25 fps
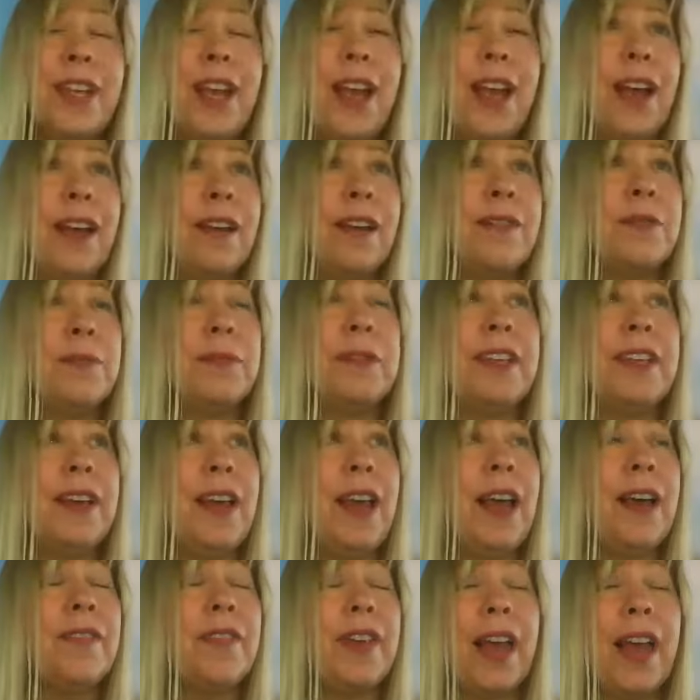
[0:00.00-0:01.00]
to
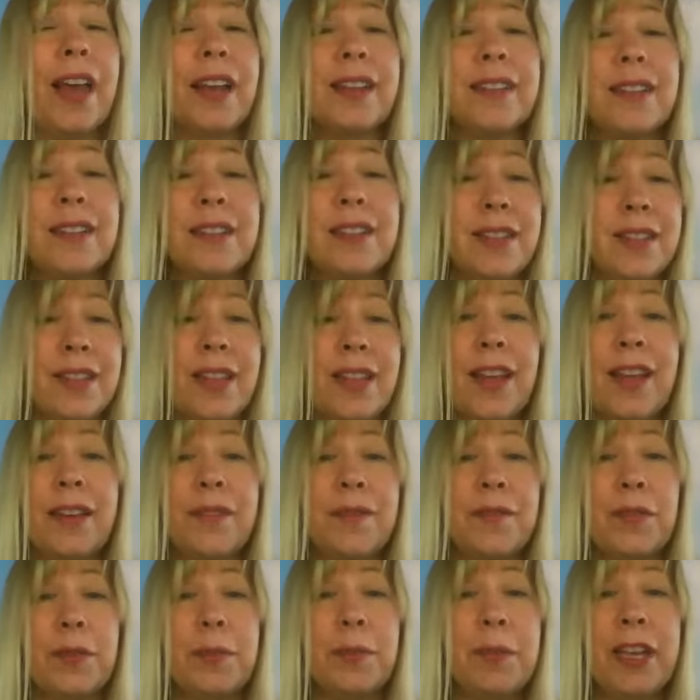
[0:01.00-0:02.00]
have access to that
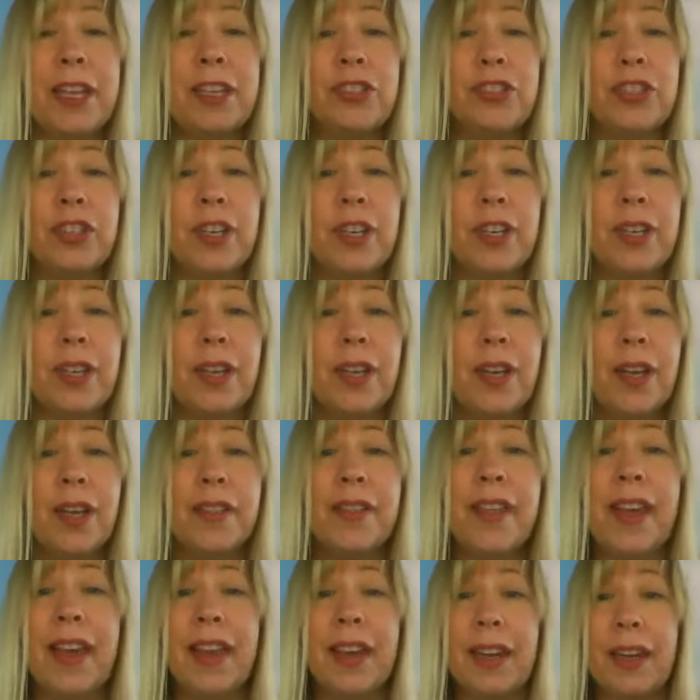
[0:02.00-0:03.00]
information
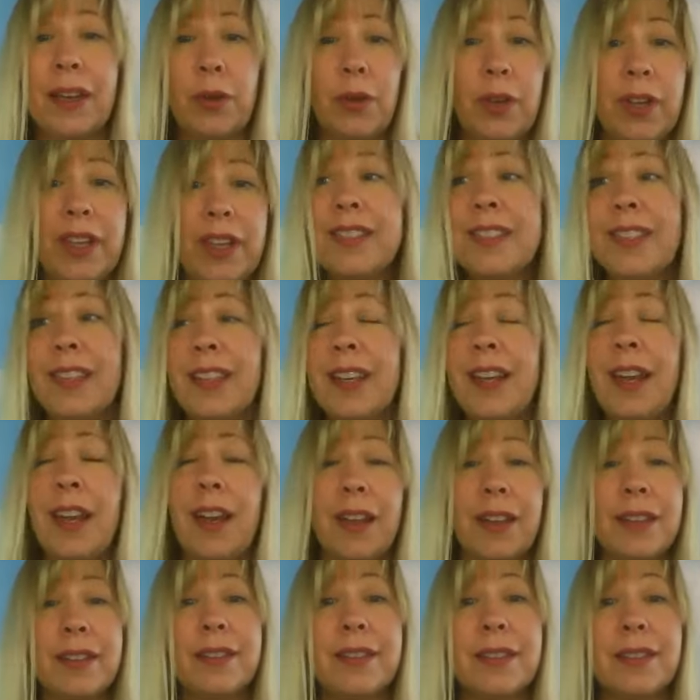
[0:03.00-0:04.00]
that is in
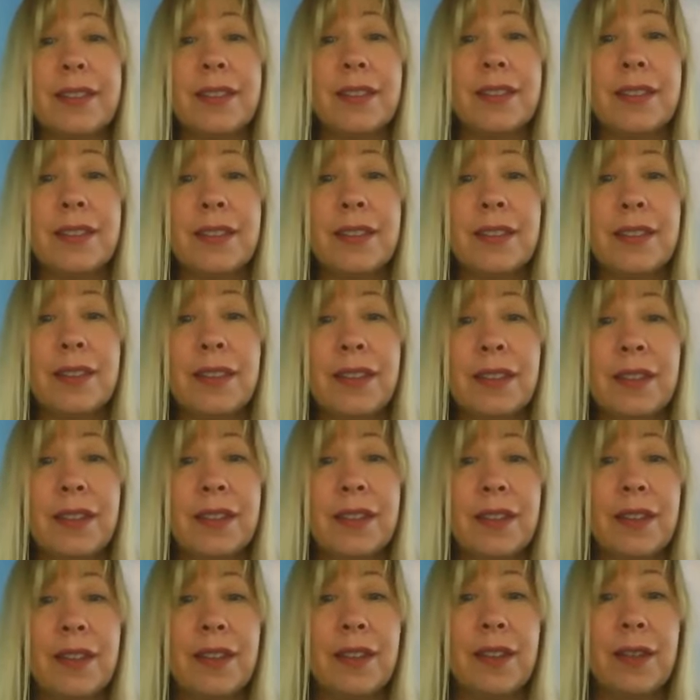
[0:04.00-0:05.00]
us,
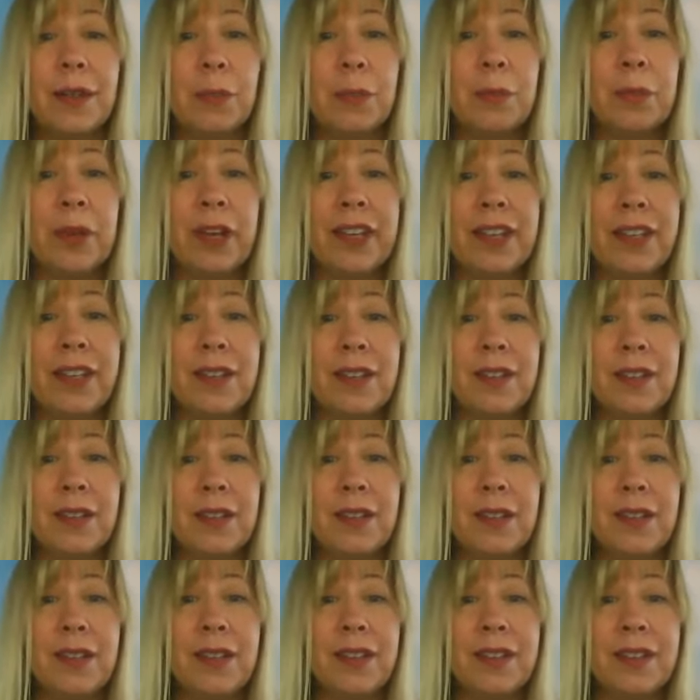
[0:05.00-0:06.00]
but
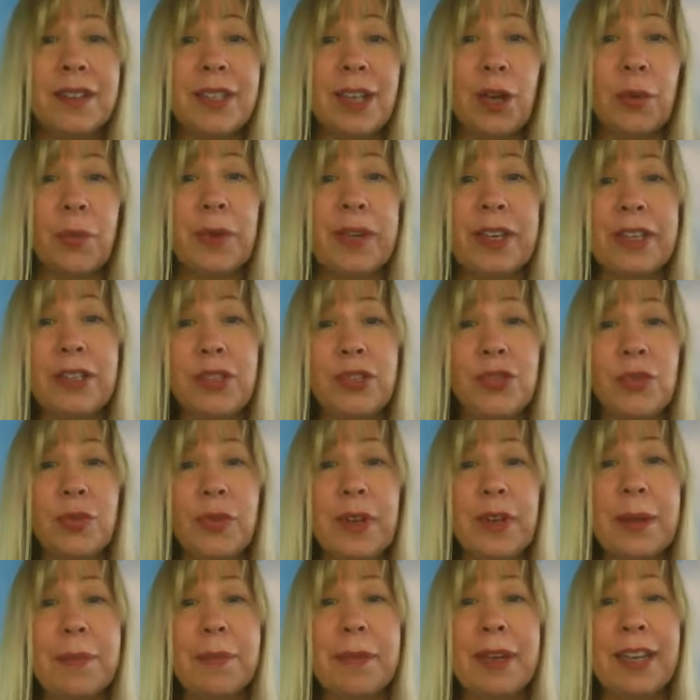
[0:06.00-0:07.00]
until we
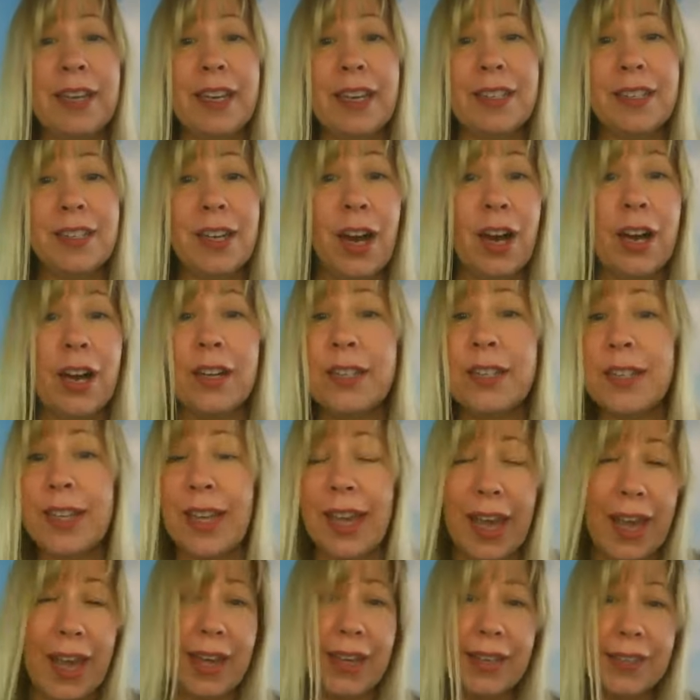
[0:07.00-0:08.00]
dream it, it's hard
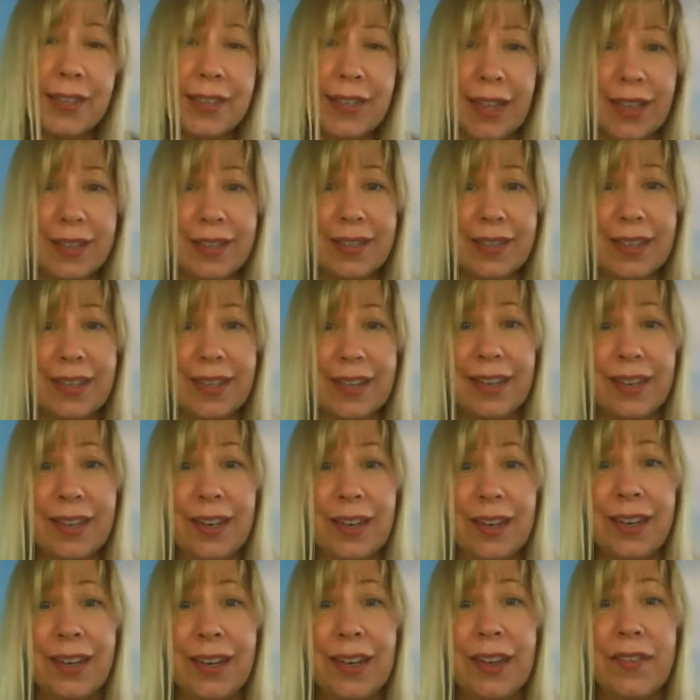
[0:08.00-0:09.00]
to access it.
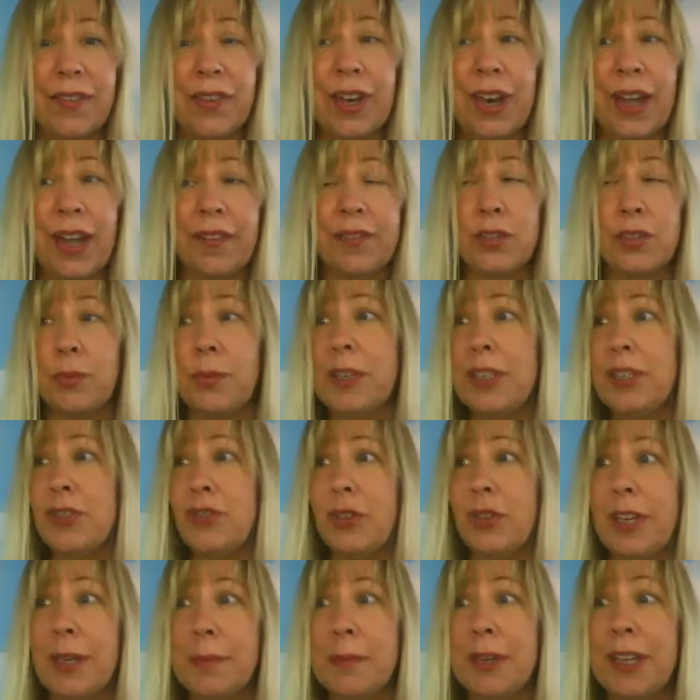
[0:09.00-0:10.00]
And even after we
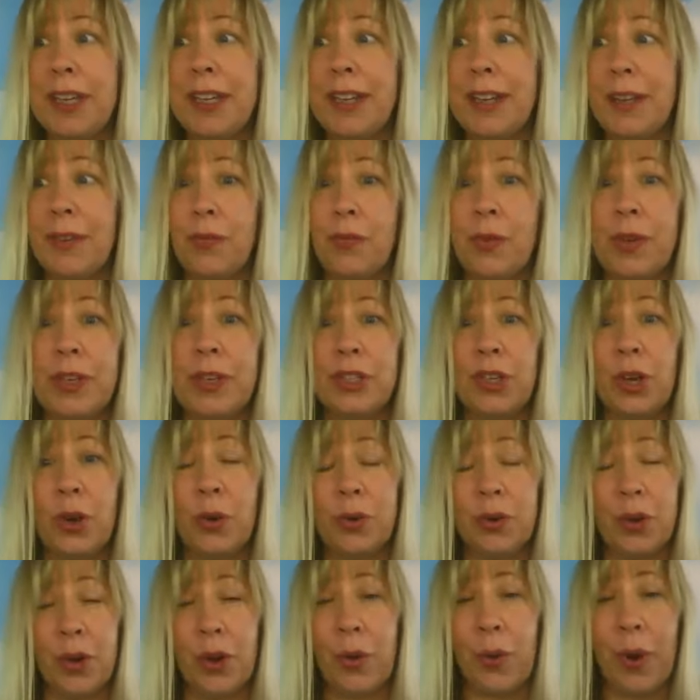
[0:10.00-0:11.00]
dream it, if we
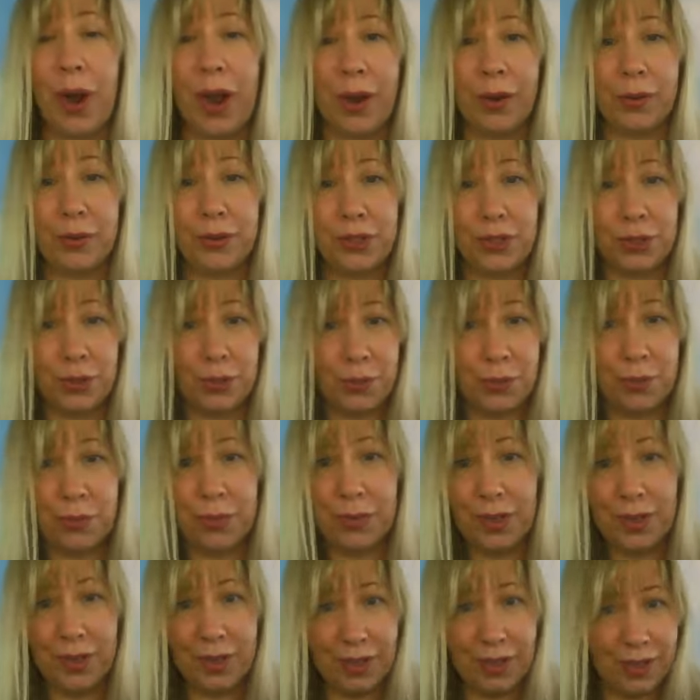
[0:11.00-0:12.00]
don't know how to
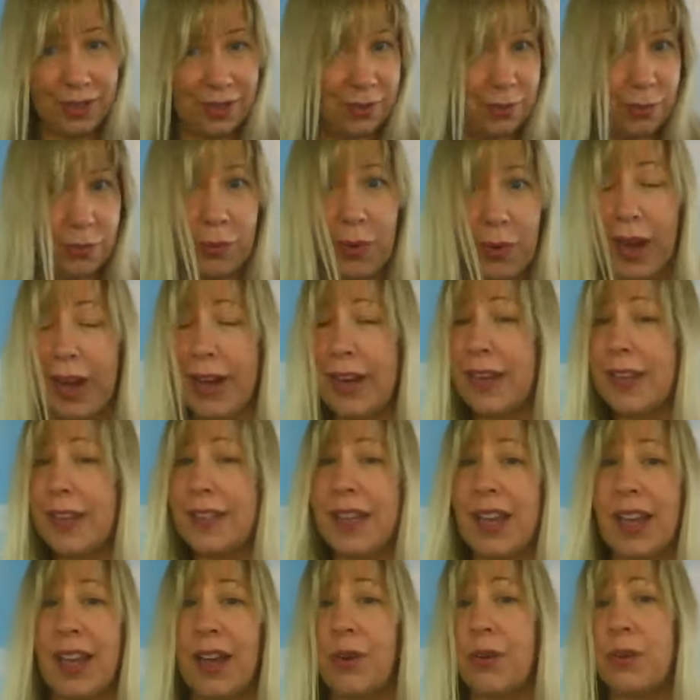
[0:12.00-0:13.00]
write it
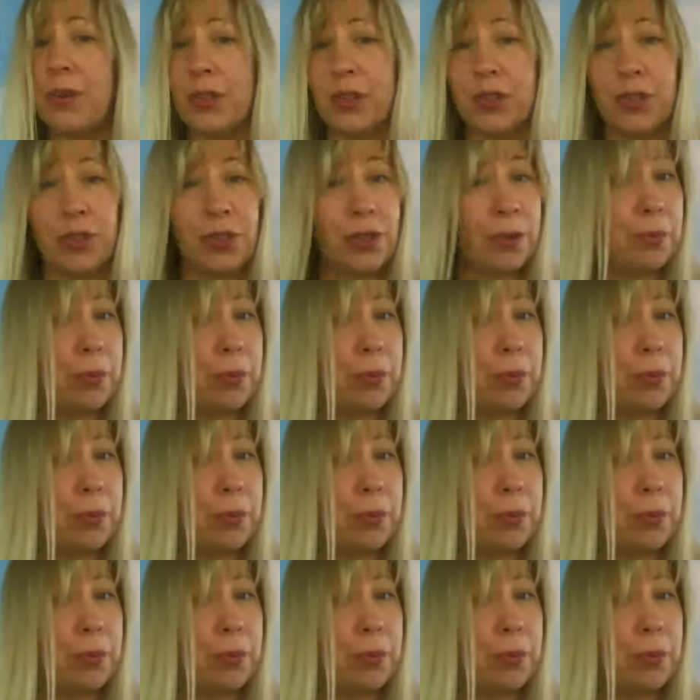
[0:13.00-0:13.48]
down or do the